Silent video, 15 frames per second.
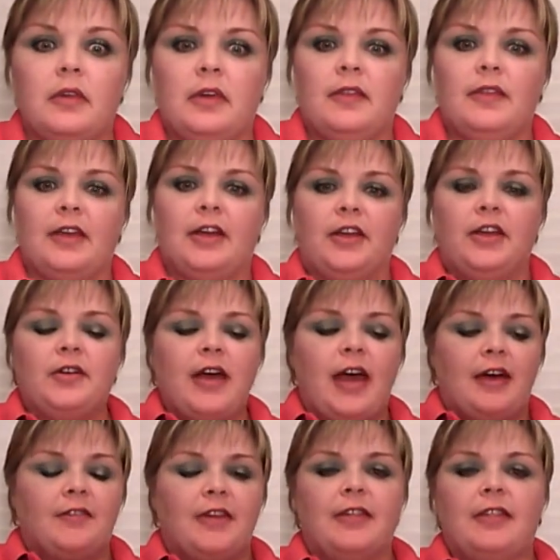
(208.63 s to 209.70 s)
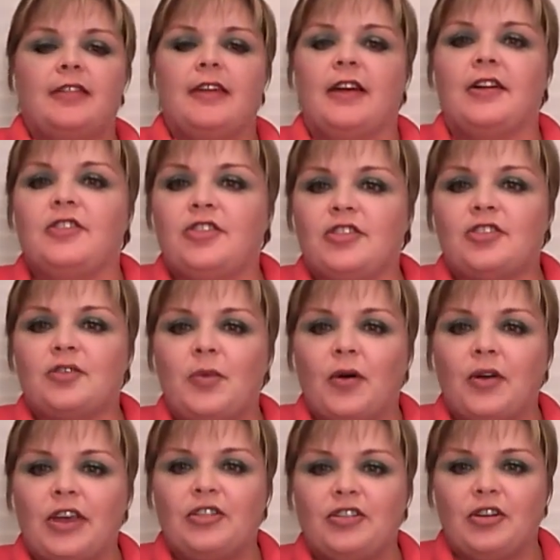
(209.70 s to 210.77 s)
And there you have it. There's your
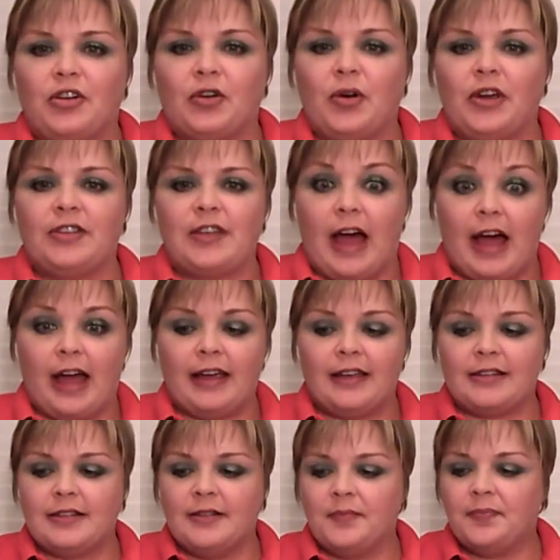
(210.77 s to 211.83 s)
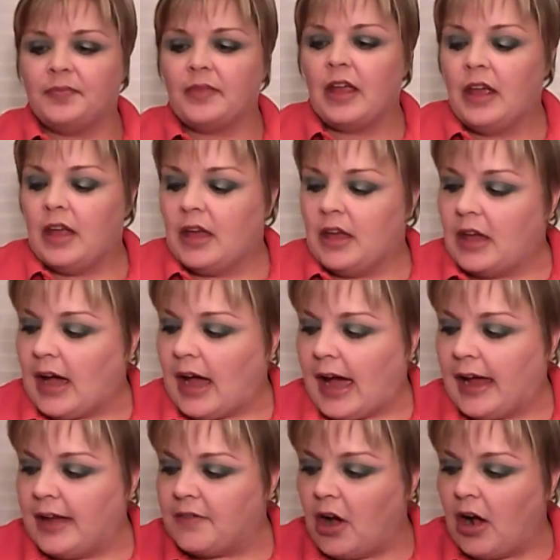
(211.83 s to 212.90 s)
smoky turquoise eyes.
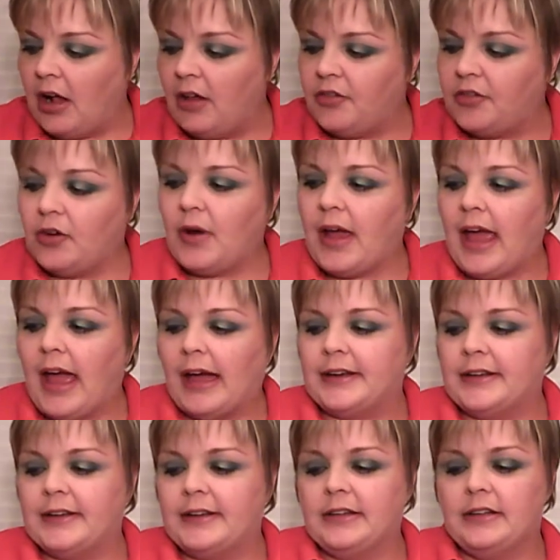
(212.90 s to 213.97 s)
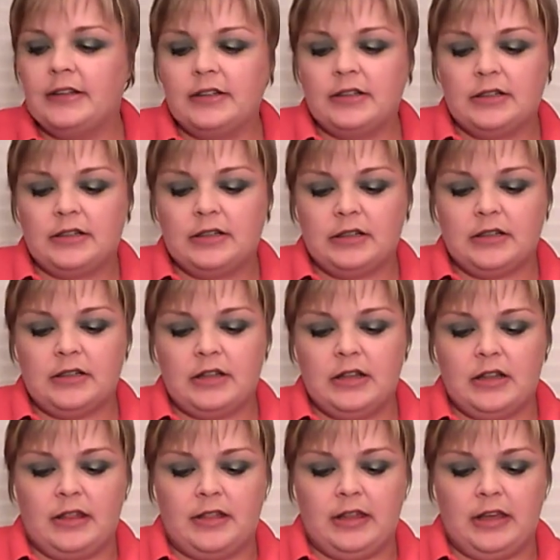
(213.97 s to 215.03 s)
I've also added
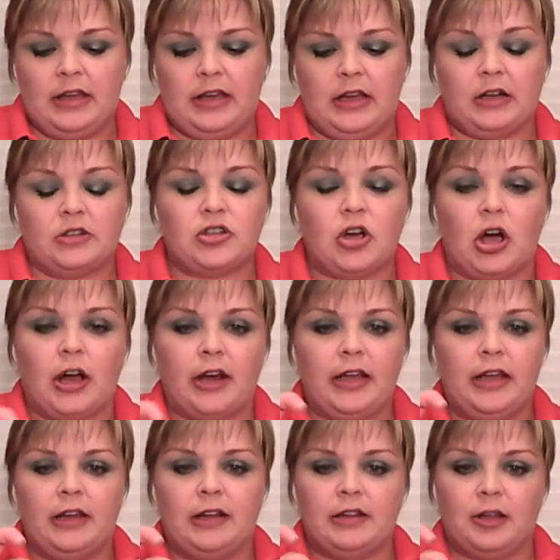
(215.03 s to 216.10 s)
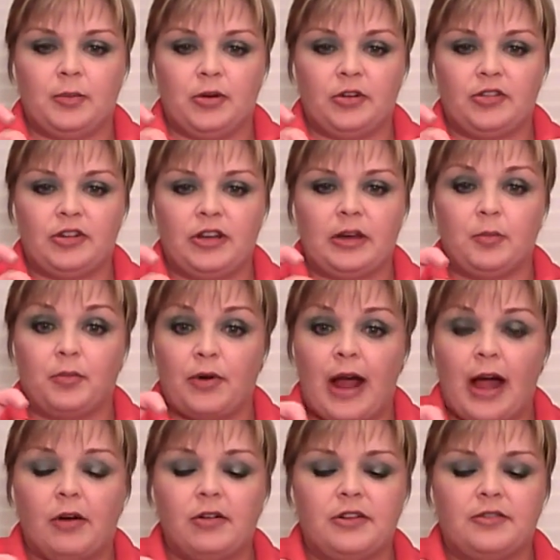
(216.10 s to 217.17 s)
the Tawny Glimmerstick
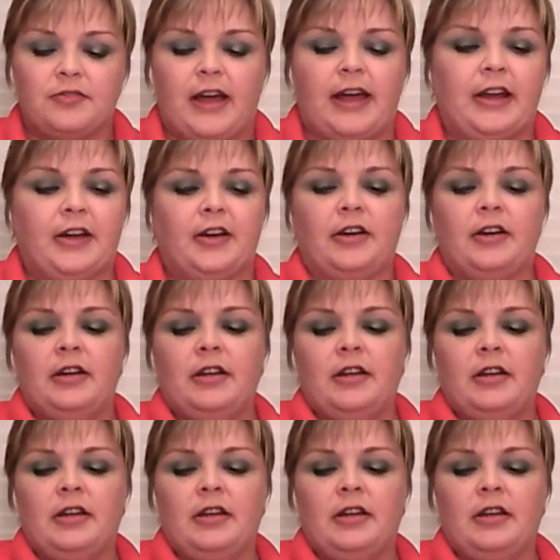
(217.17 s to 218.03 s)
Brow Definer